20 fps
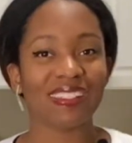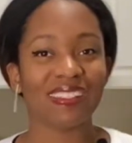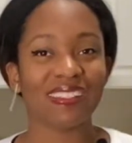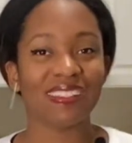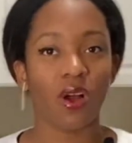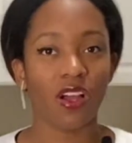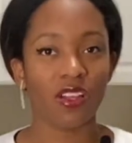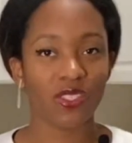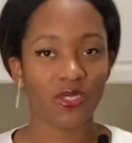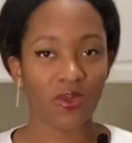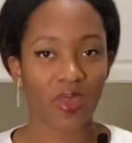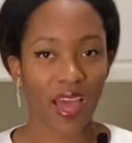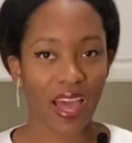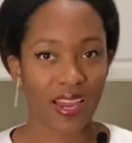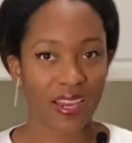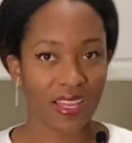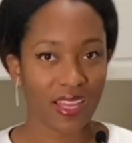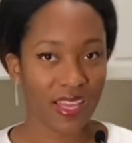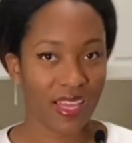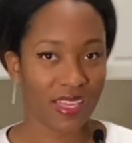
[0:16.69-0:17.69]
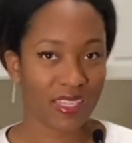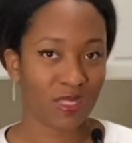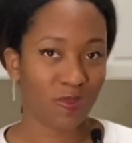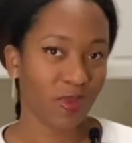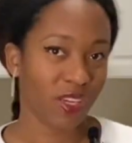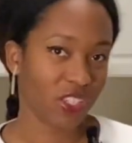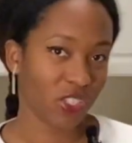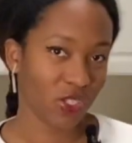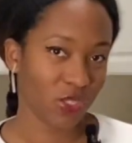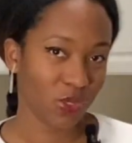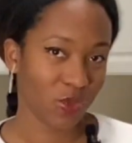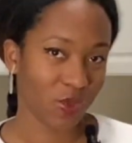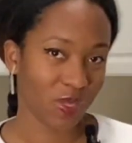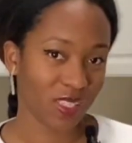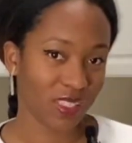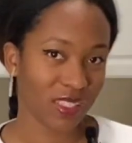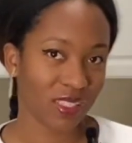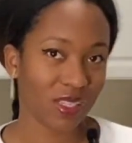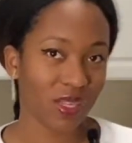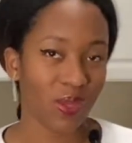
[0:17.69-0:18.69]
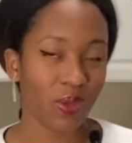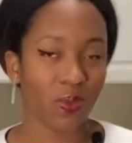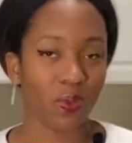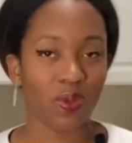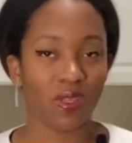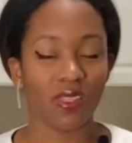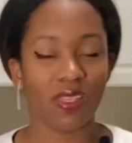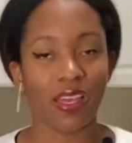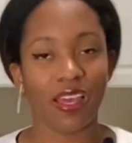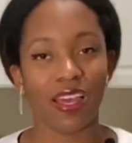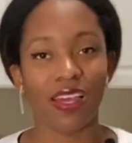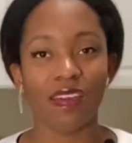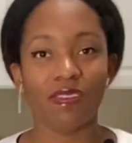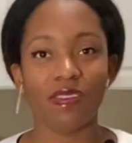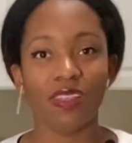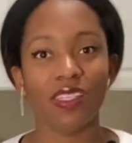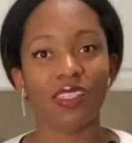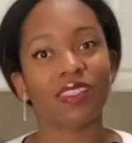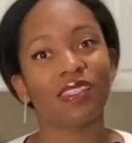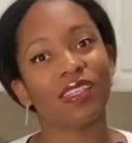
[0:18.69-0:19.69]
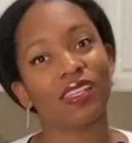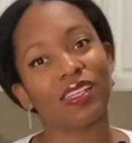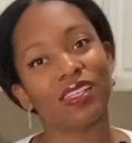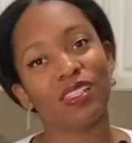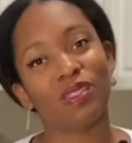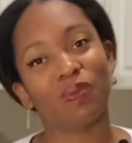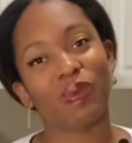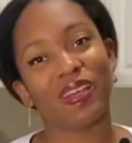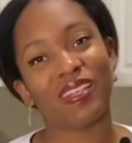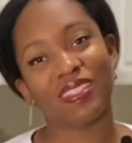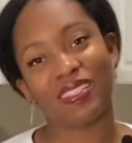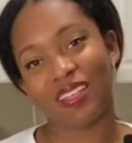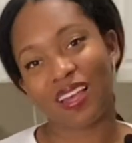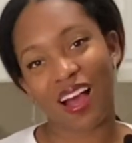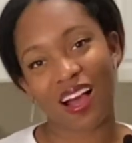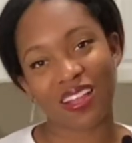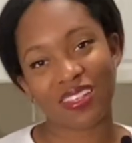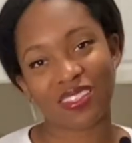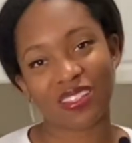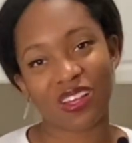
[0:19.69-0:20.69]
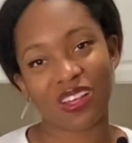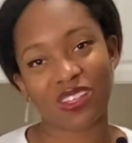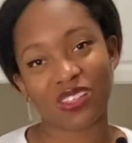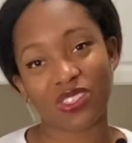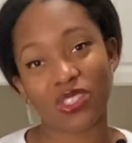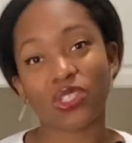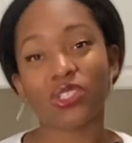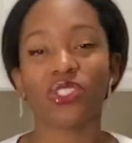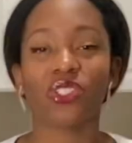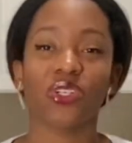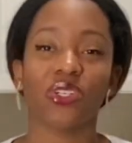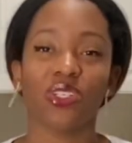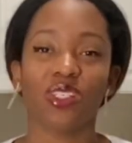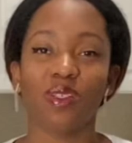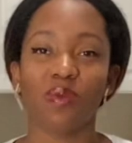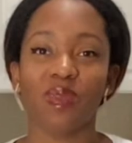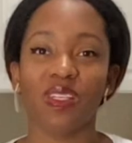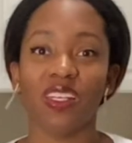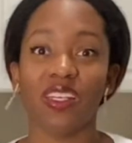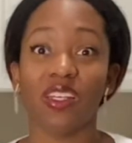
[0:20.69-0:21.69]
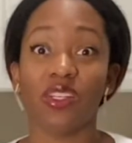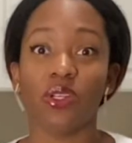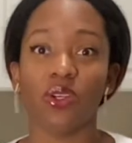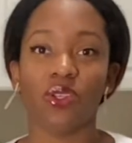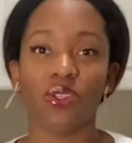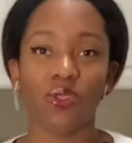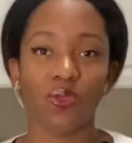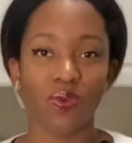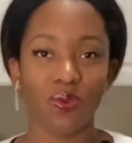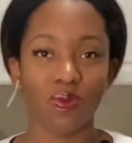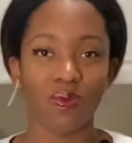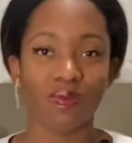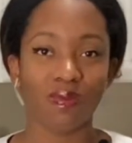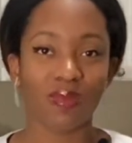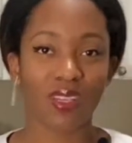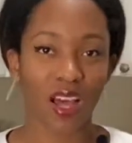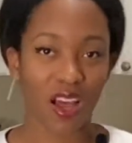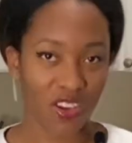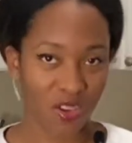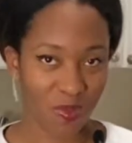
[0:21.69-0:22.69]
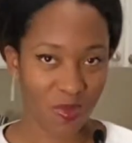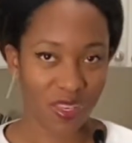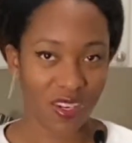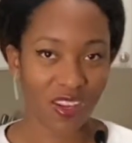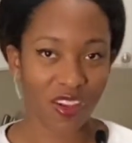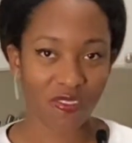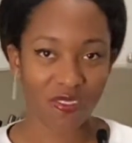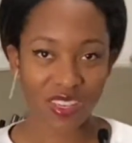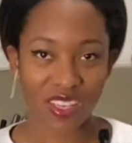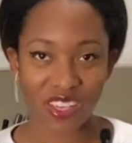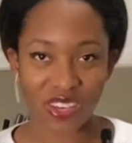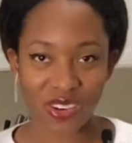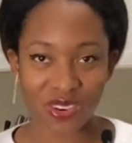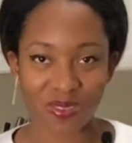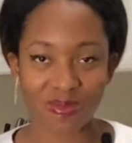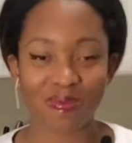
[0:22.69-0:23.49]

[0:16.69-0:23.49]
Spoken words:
Also adding a special twist with AV's thick and spicy hot sauce, sure to be your new condiment of the year.